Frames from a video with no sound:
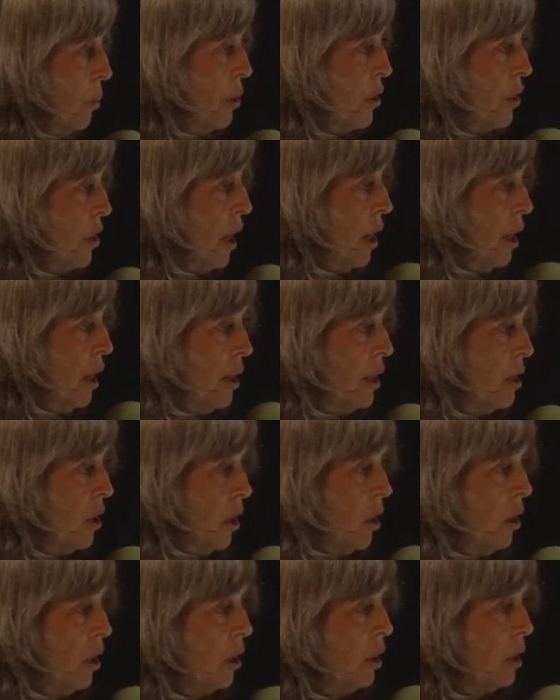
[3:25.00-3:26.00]
which I
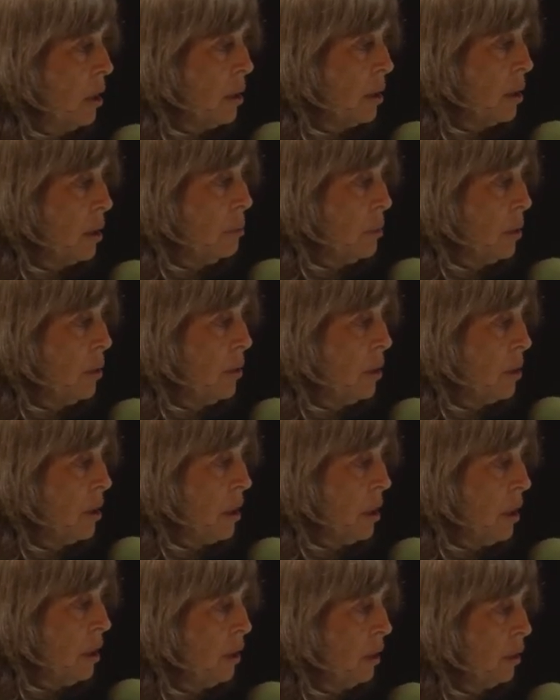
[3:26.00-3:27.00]
call
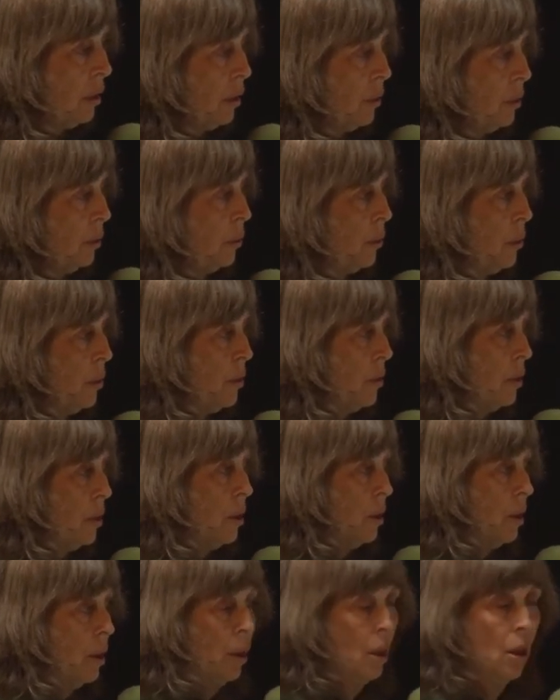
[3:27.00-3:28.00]
community glue
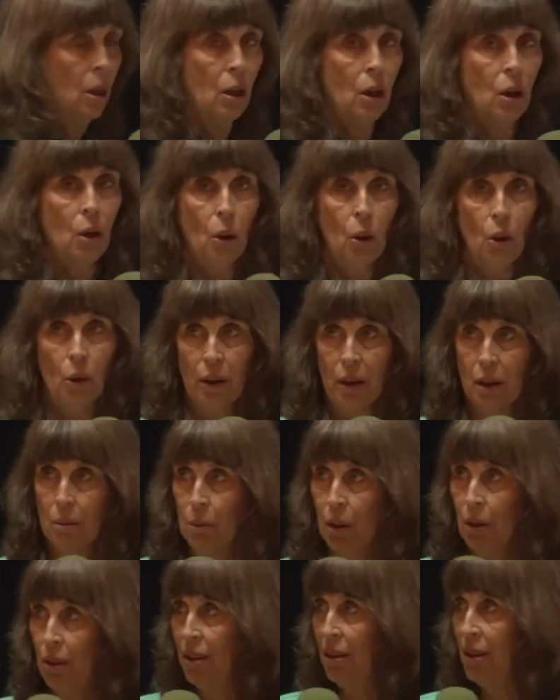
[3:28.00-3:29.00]
or
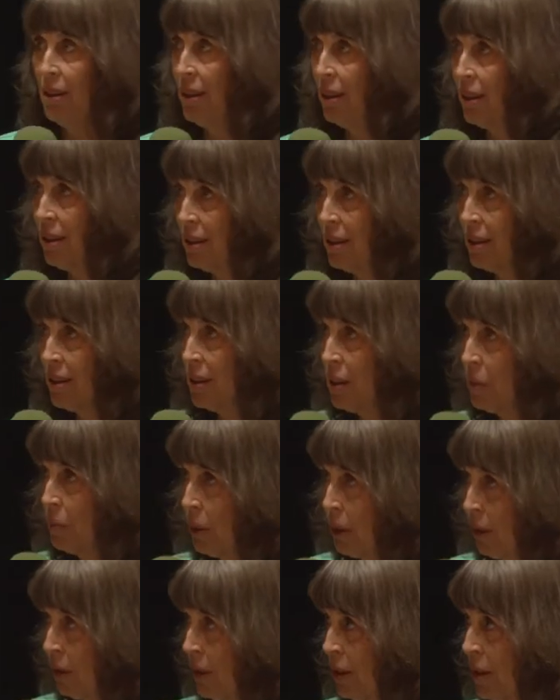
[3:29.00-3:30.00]
community
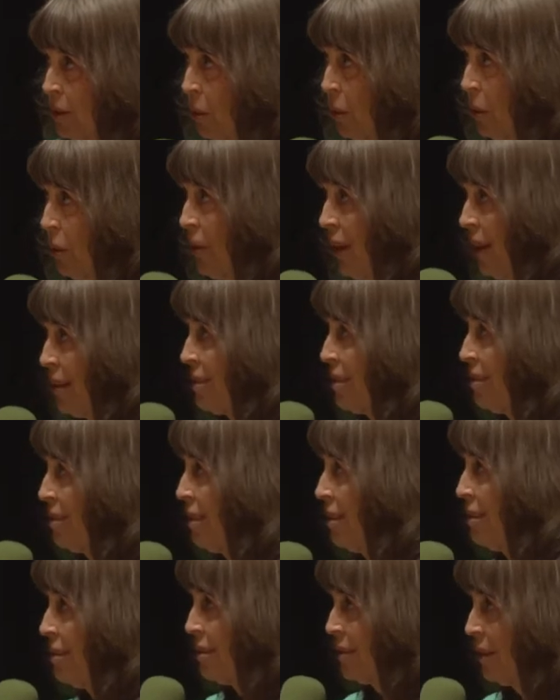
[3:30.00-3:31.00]
spirit, or that
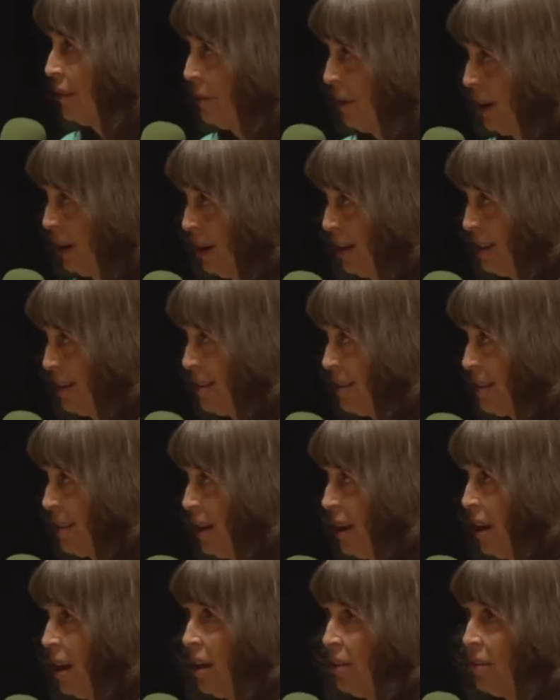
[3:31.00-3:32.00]
sense of
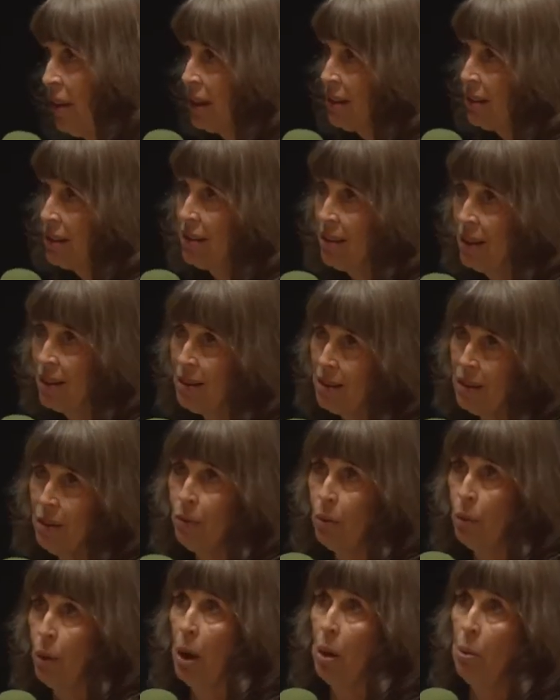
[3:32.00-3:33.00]
us, that sense
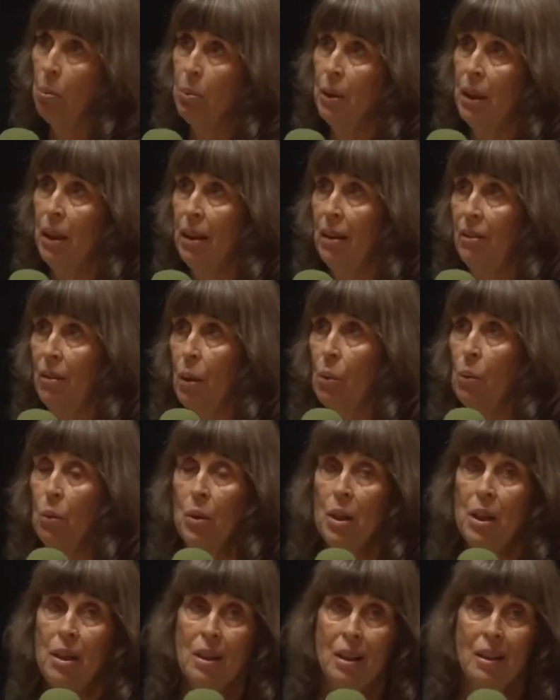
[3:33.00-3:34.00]
of well-being that
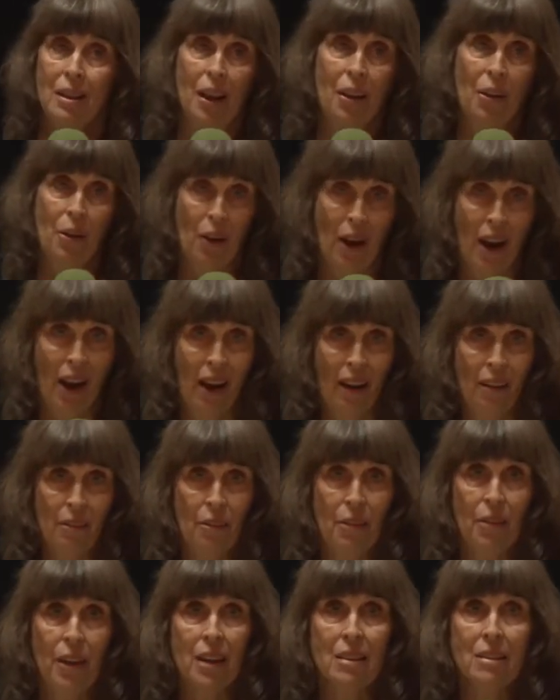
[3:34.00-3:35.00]
we together
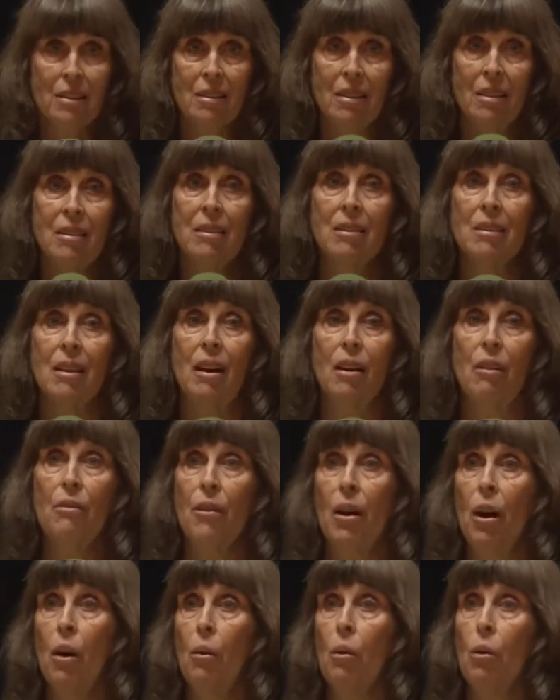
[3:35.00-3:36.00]
have, that sense
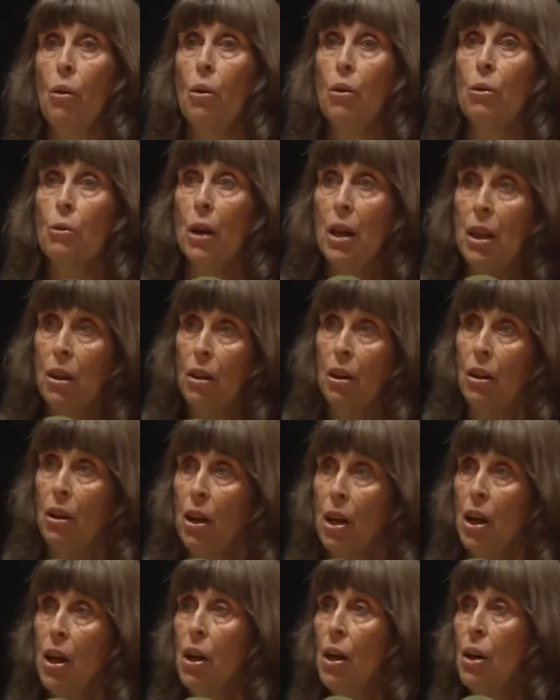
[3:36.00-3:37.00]
of a
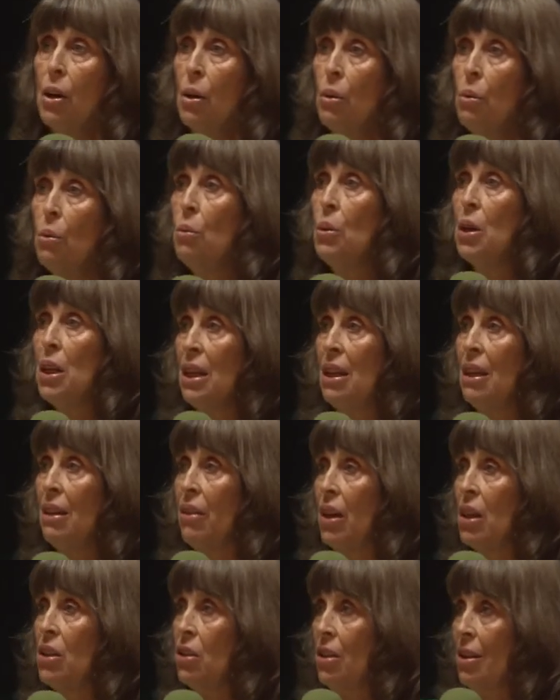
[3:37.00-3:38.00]
greater
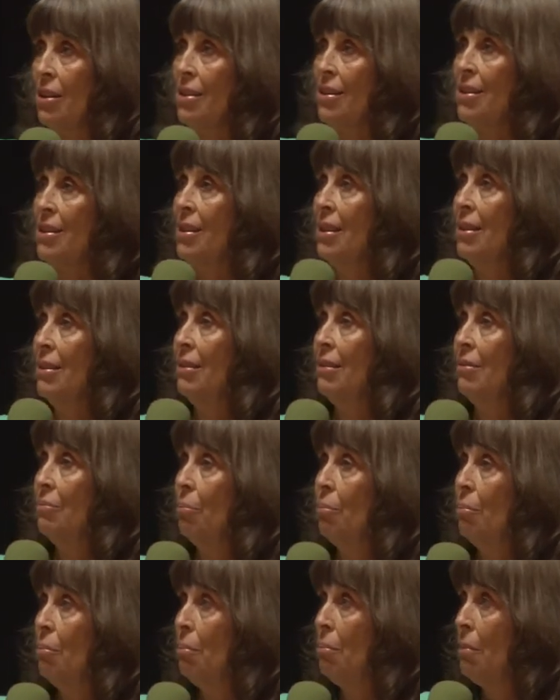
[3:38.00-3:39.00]
we than just
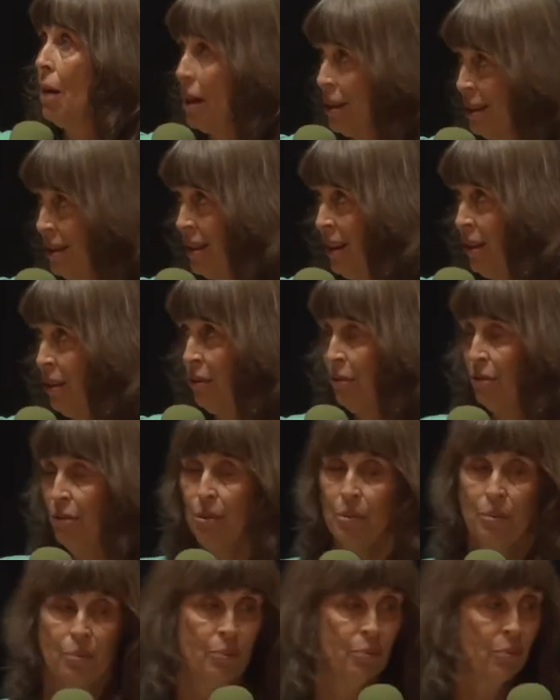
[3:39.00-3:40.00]

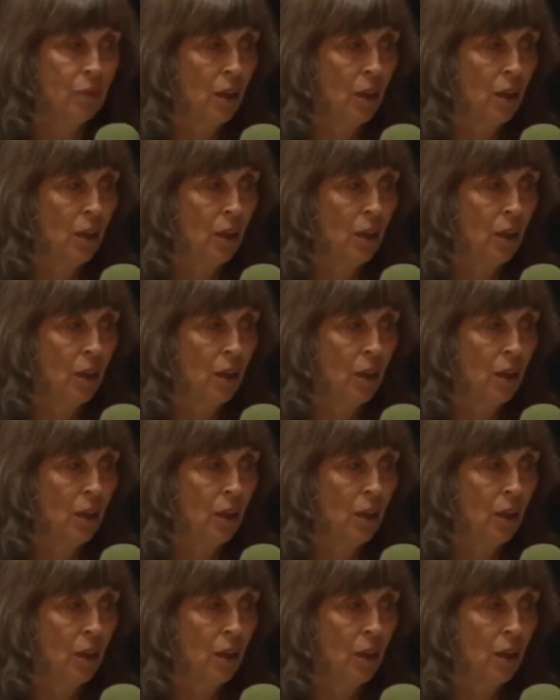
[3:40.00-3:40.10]
myself.